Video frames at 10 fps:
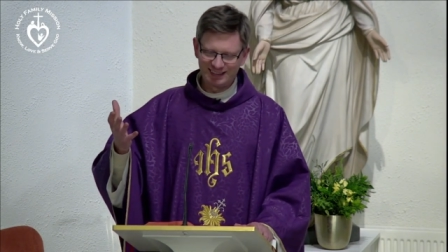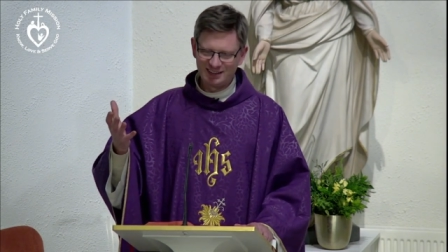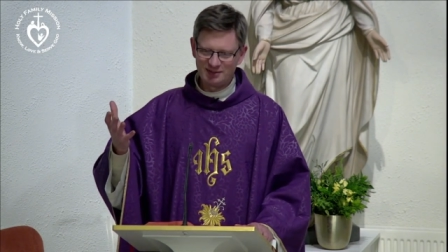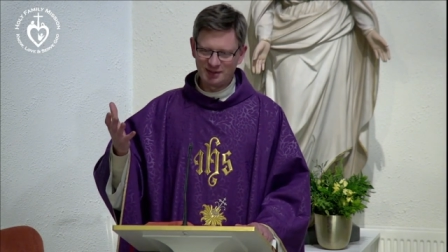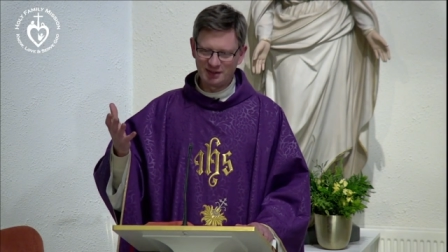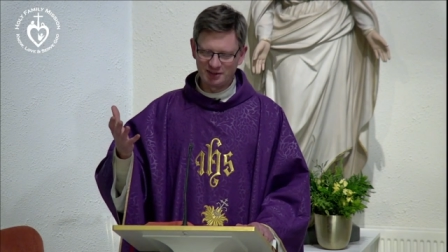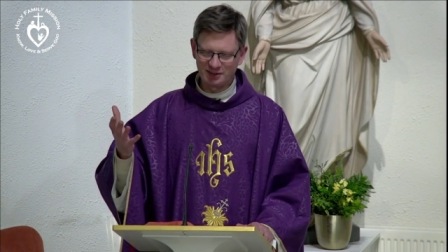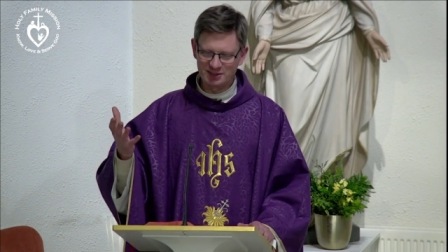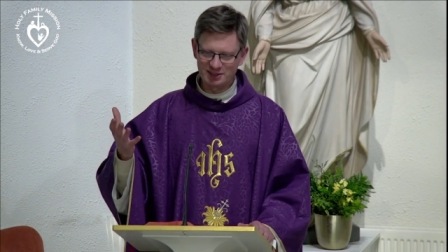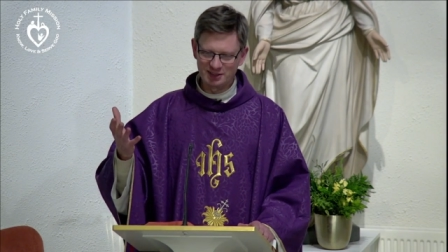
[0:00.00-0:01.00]
by her
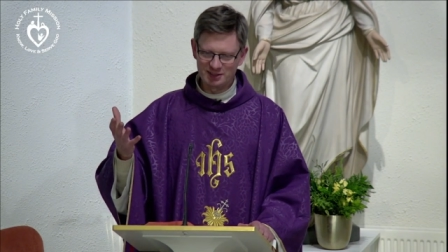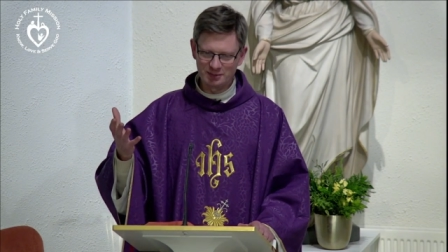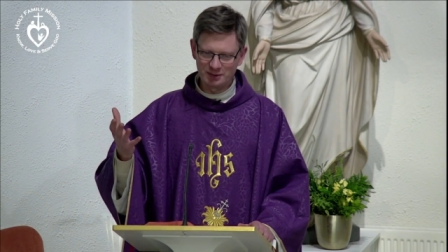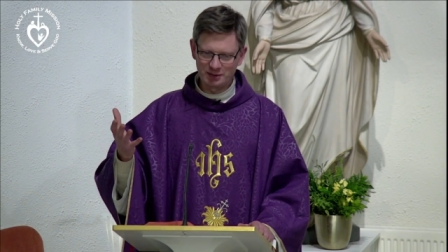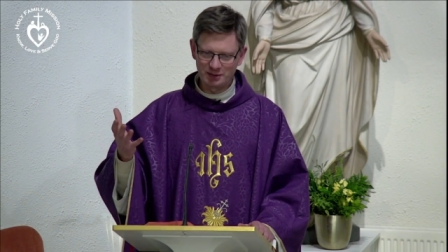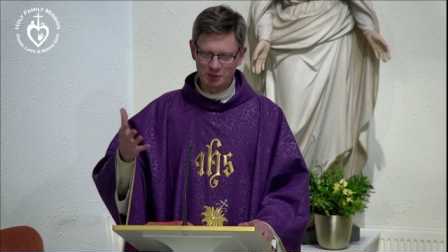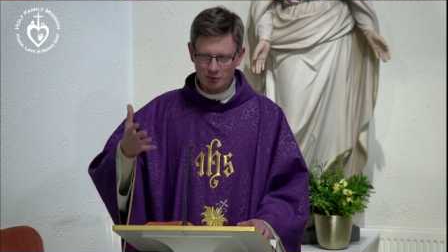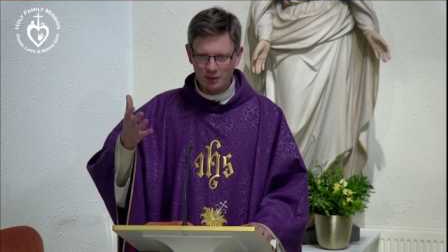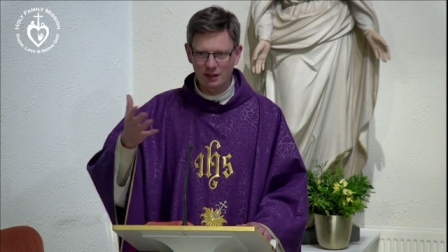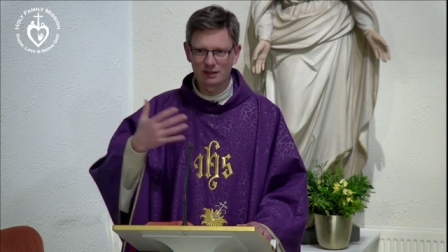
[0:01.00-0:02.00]
cousin Elizabeth, you know, who
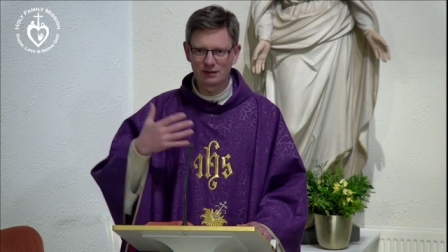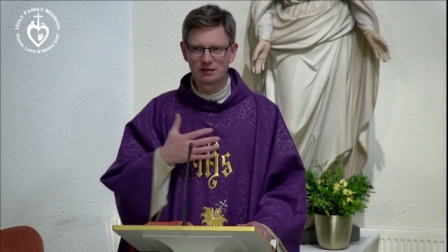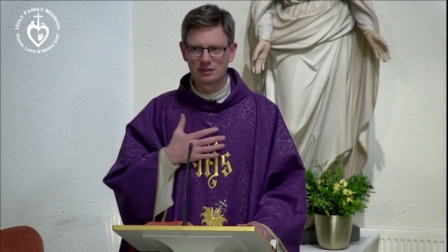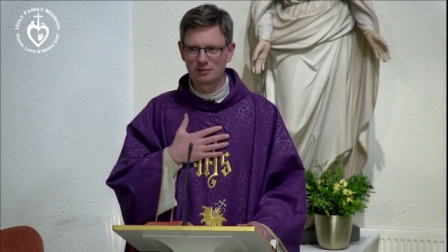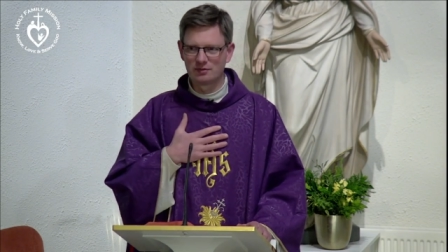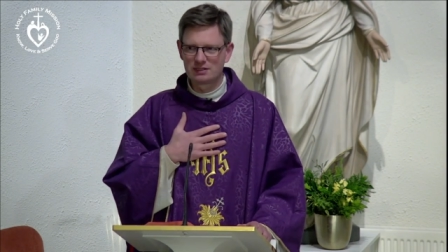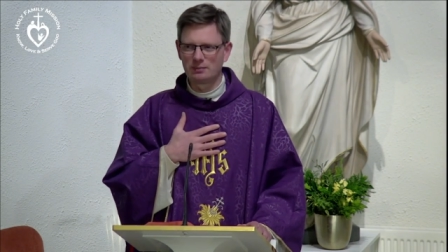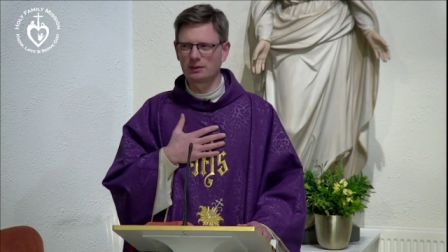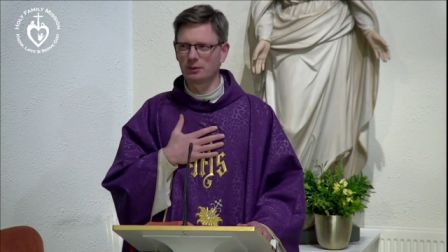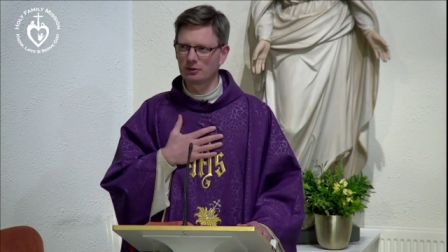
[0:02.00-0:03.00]
am I to be visited by
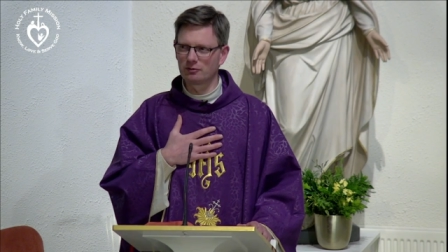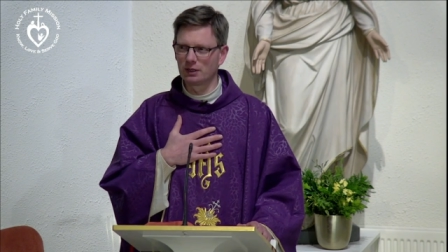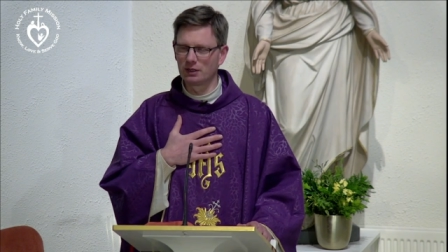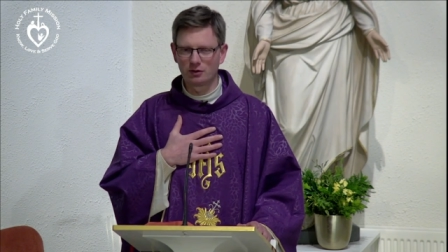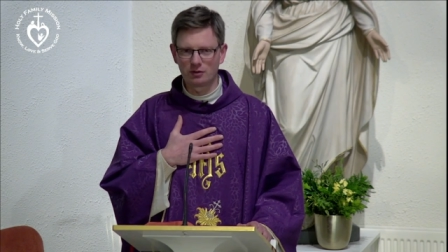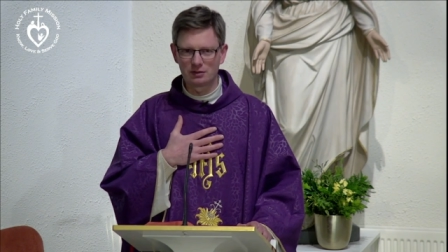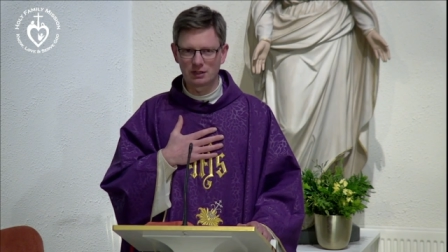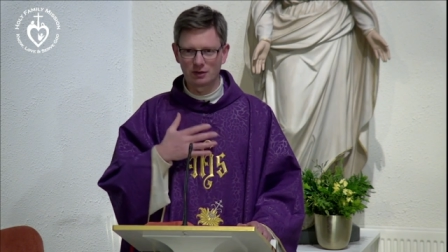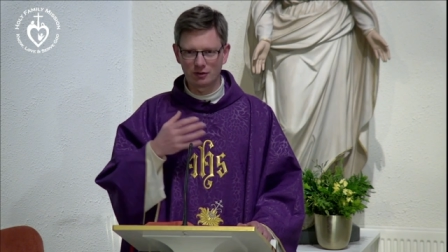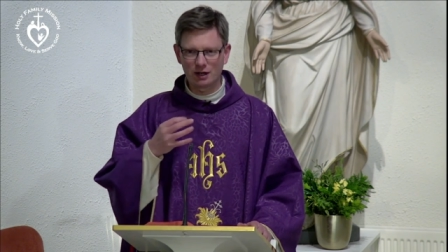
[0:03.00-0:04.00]
the mother of my Lord?
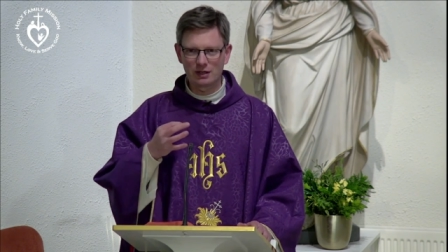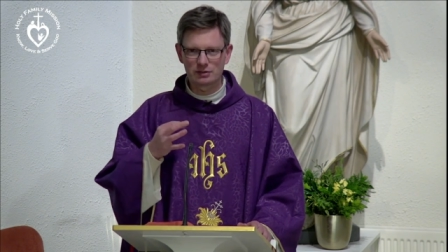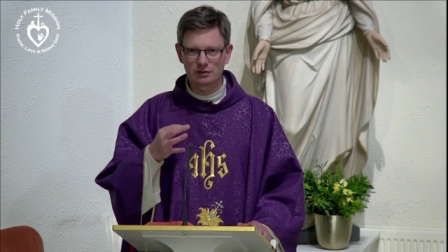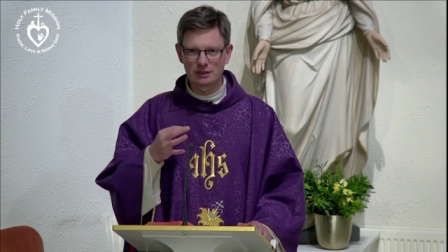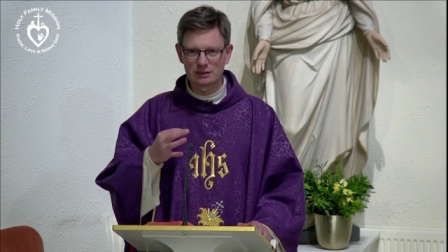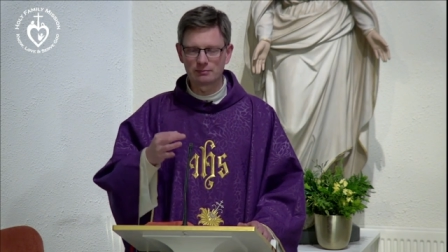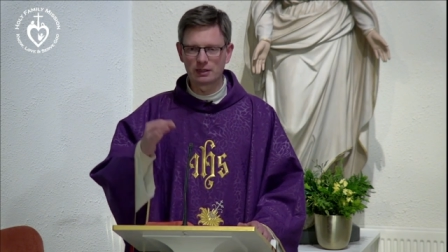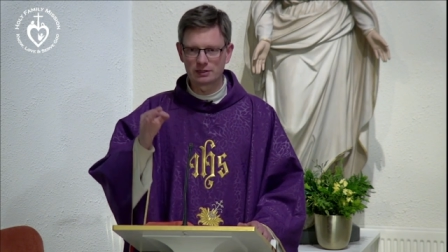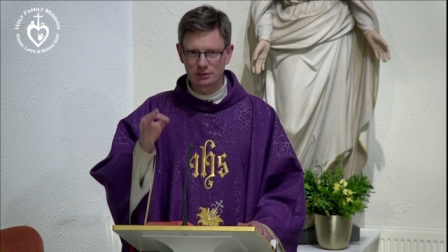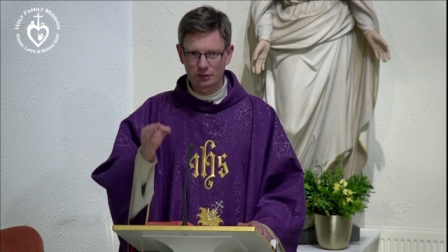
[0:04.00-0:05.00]
And her answer is, my
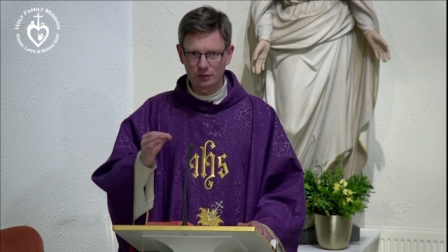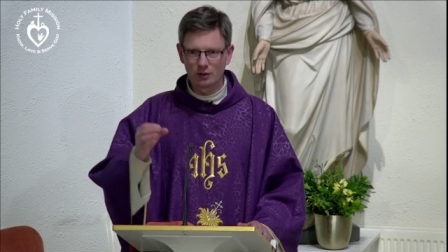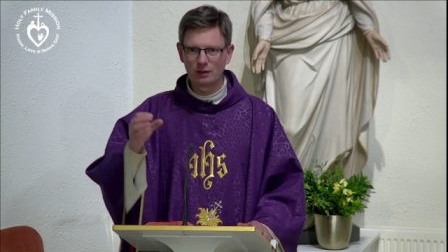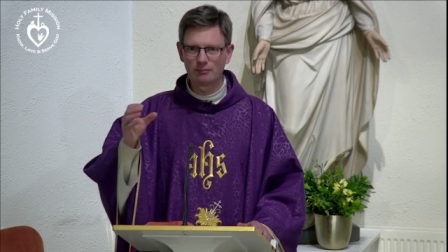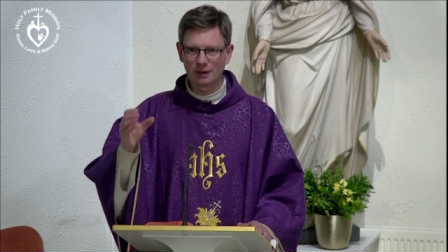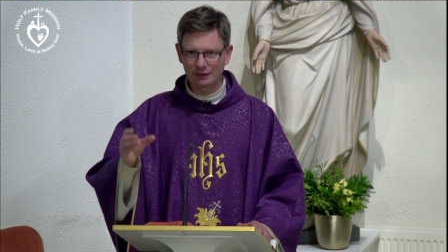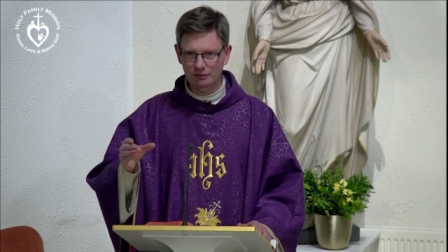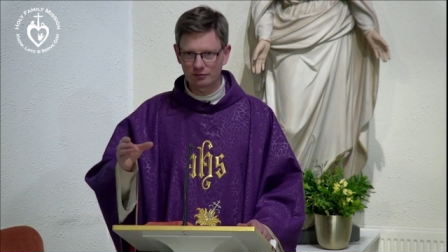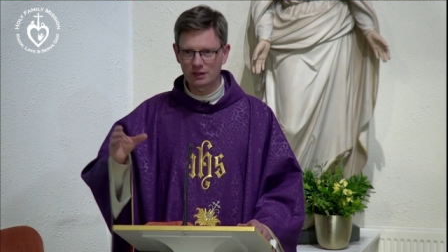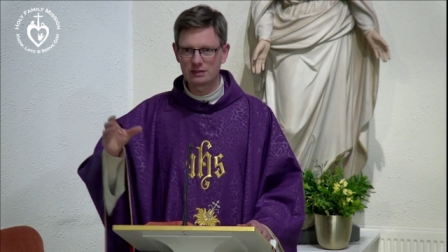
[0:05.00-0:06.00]
soul
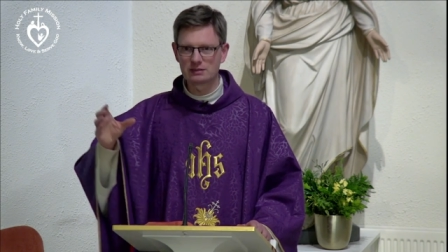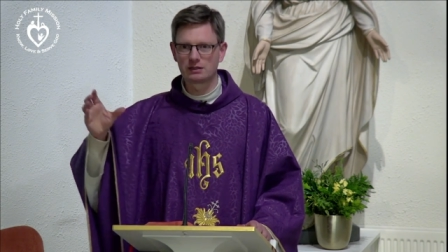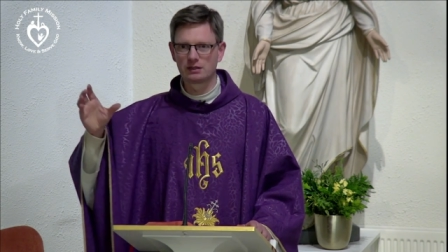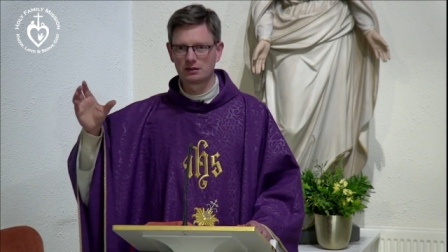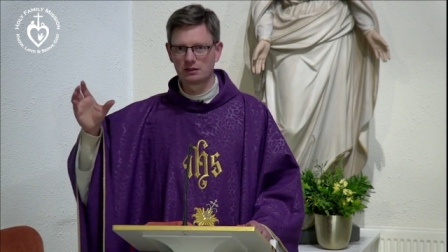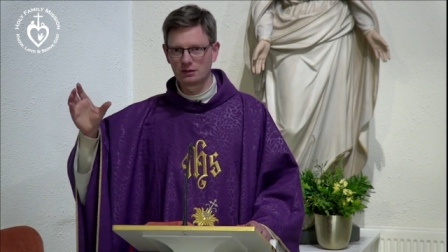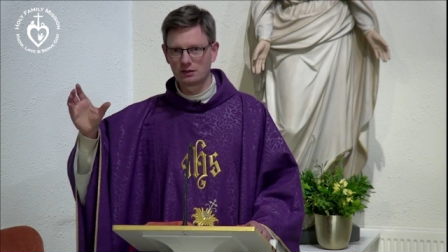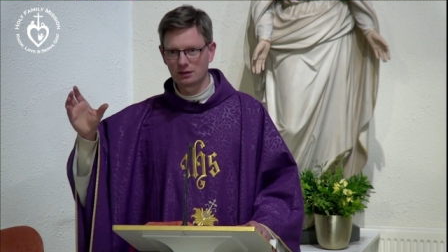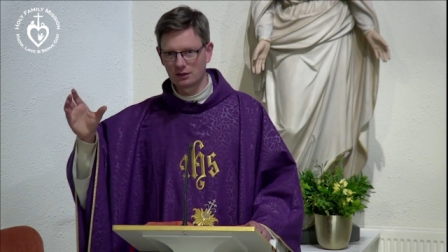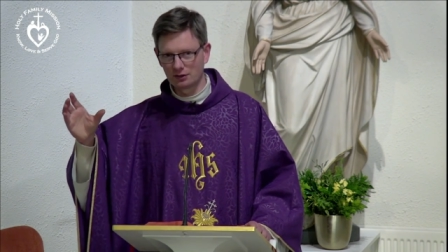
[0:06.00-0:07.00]
magnifies
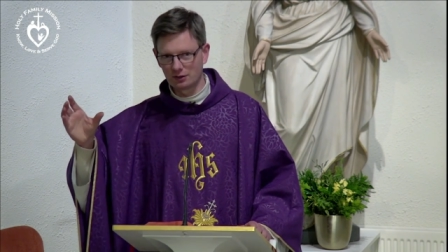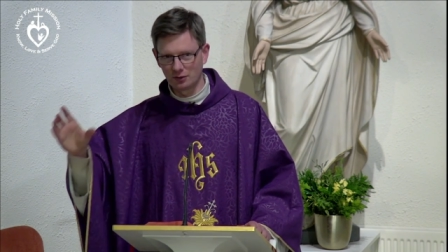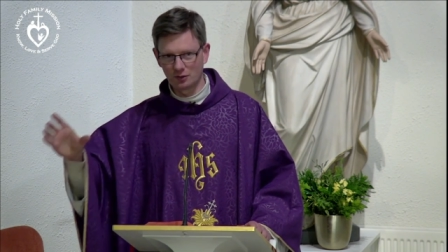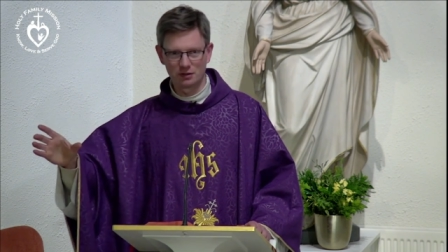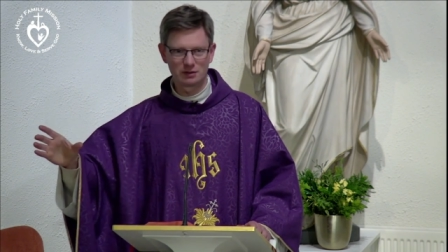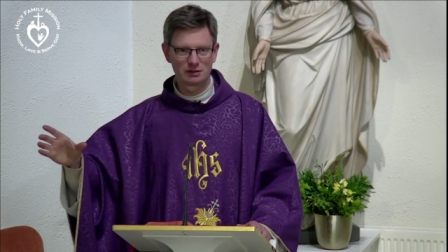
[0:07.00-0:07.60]
the Lord.